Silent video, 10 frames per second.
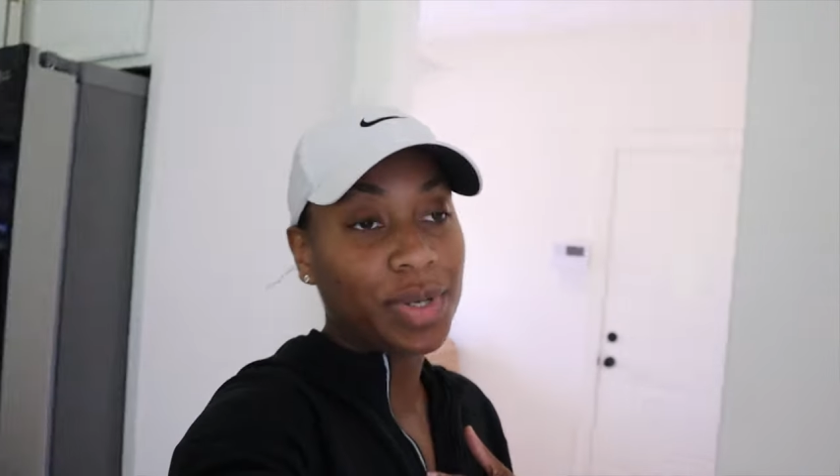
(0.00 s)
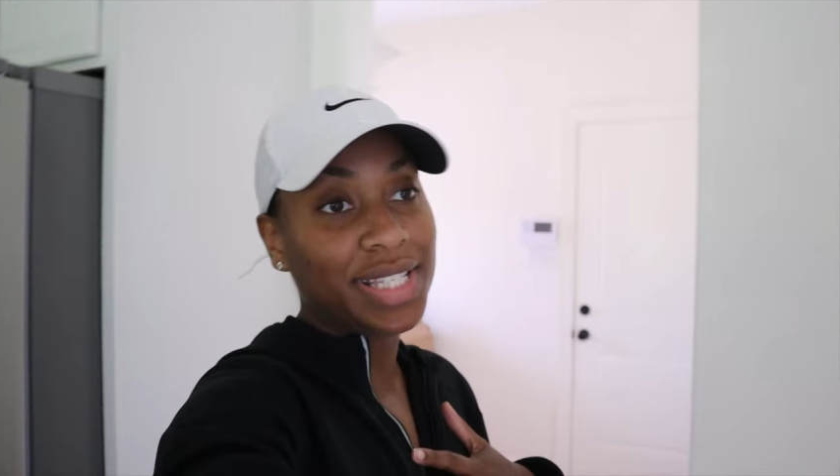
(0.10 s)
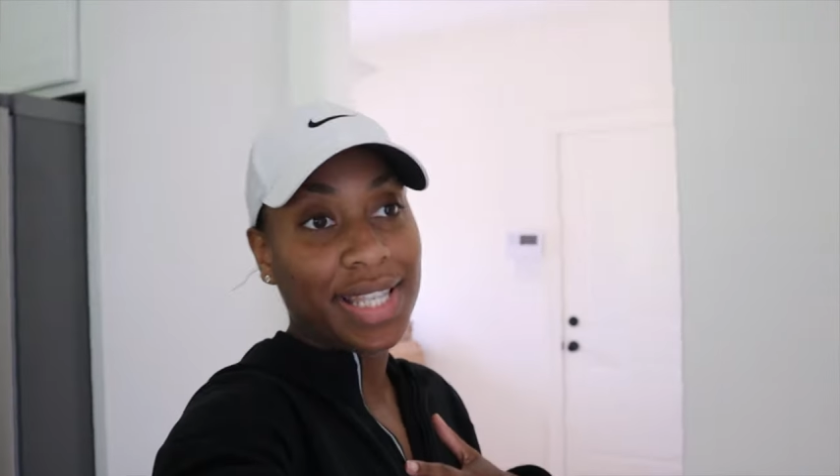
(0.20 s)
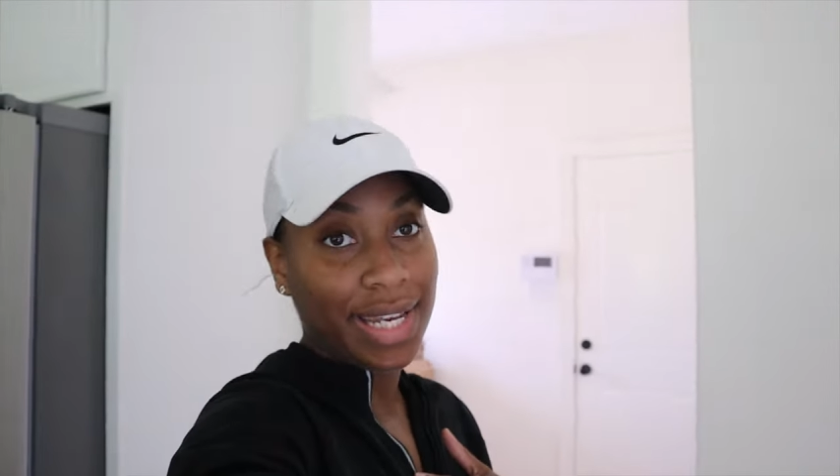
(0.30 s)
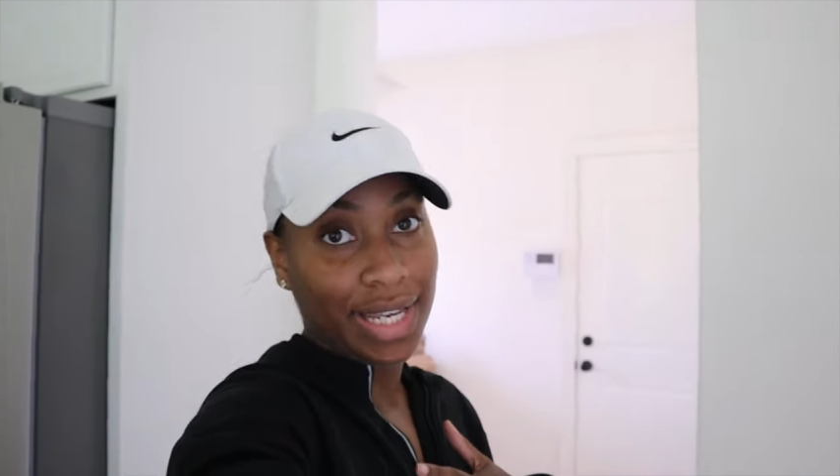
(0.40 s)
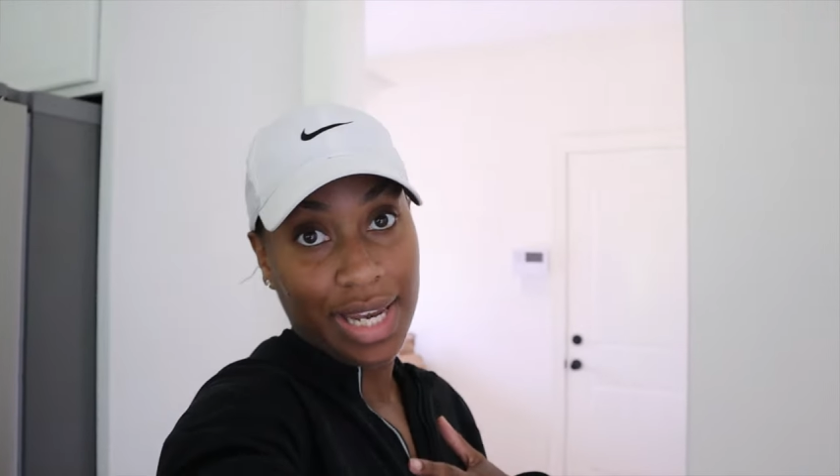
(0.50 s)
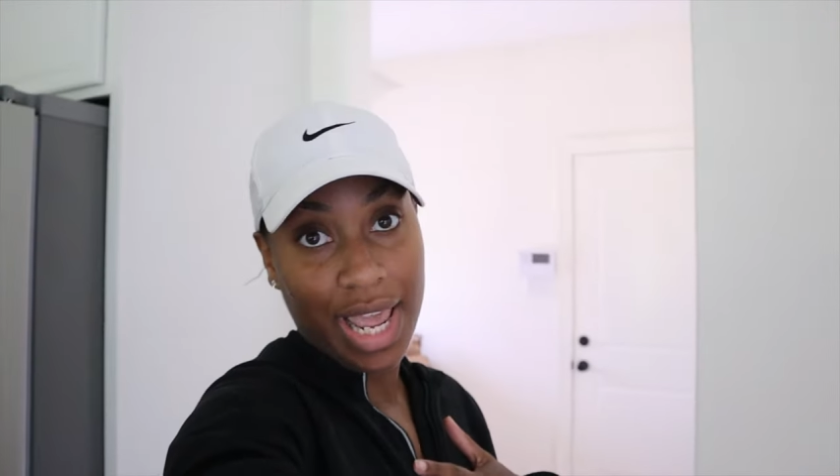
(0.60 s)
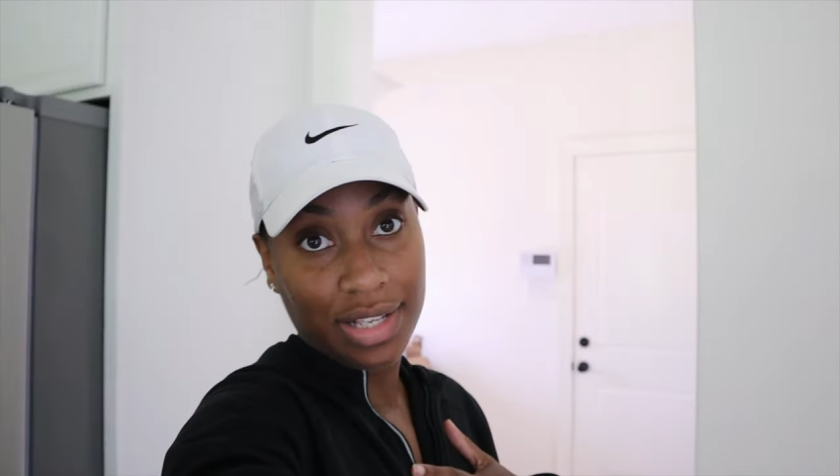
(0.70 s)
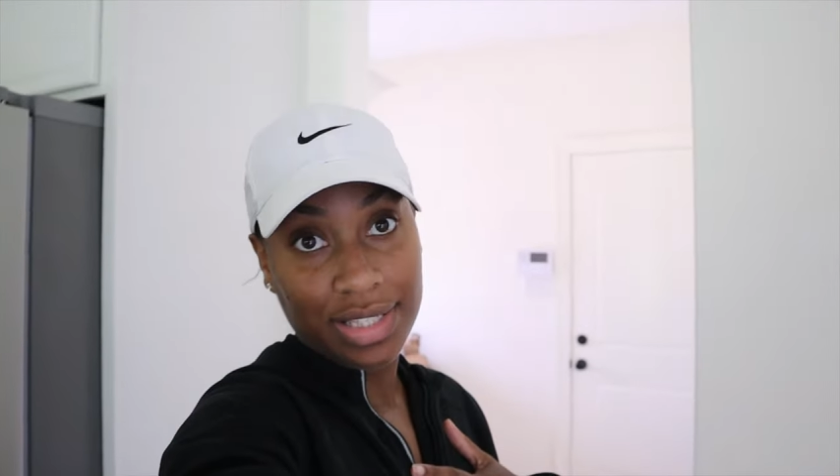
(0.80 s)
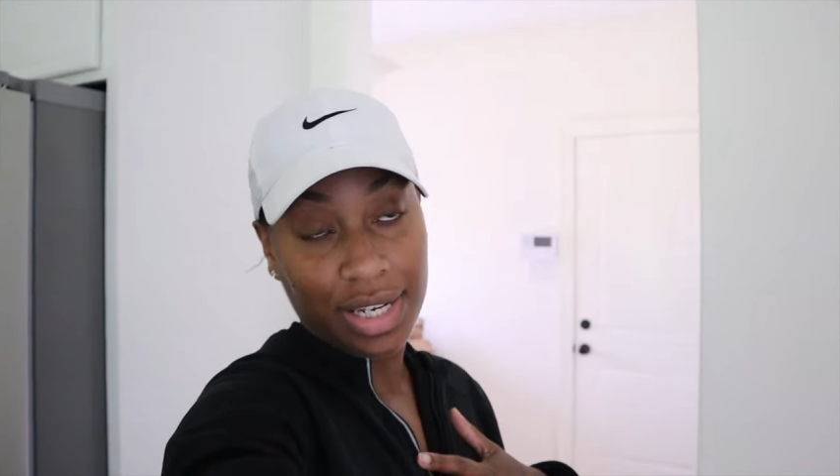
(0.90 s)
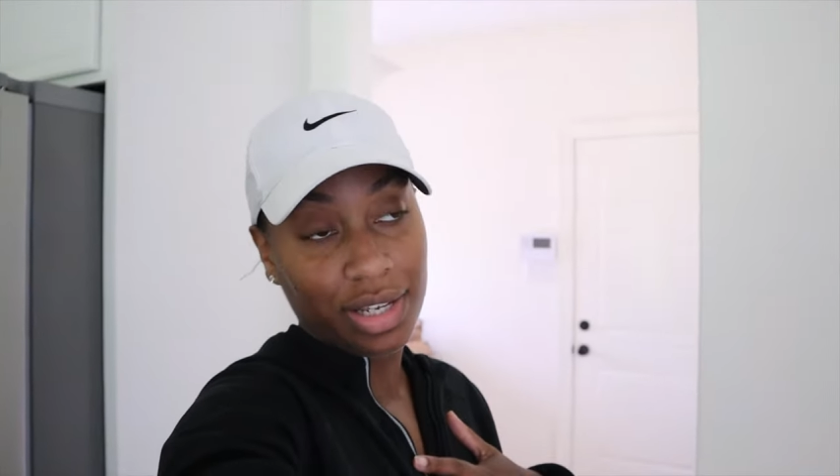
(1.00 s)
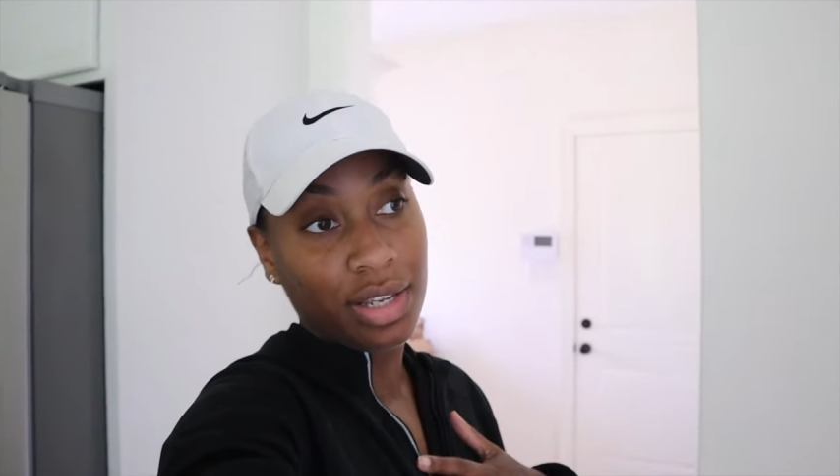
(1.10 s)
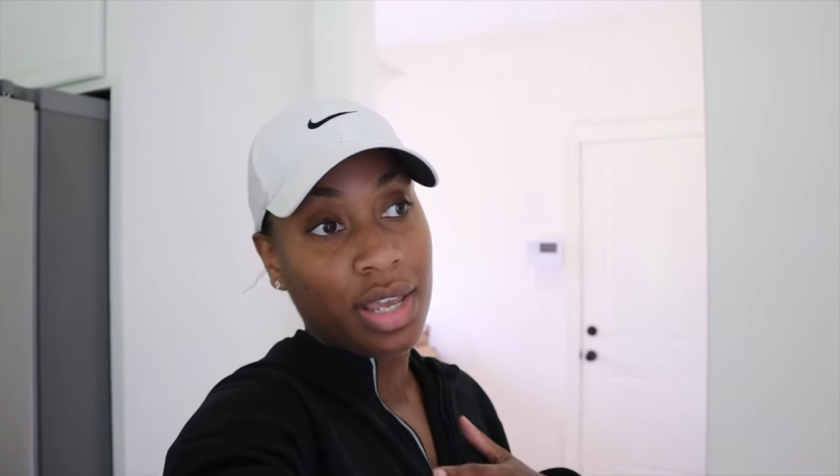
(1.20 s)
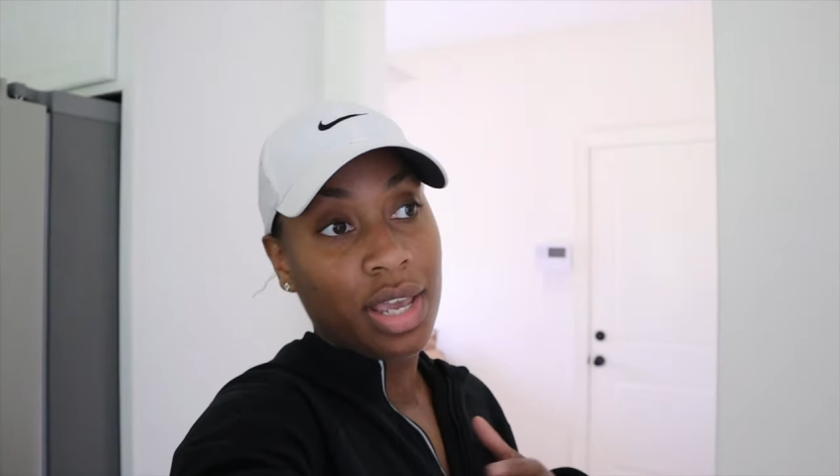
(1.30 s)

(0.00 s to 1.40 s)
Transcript: We staying in the house today.